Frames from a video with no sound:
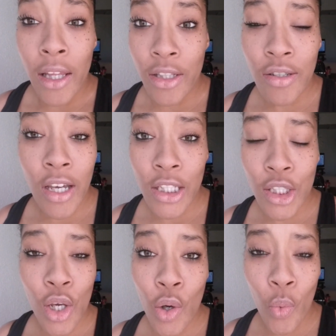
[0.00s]
let you
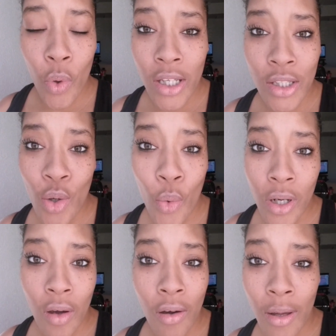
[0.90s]
guys know what is
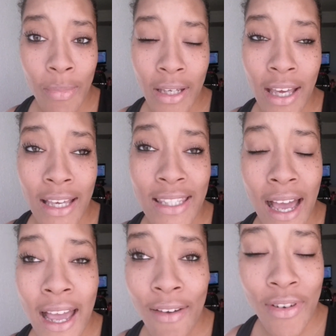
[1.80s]
going on
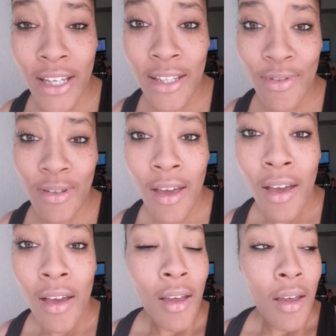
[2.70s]
because I have not even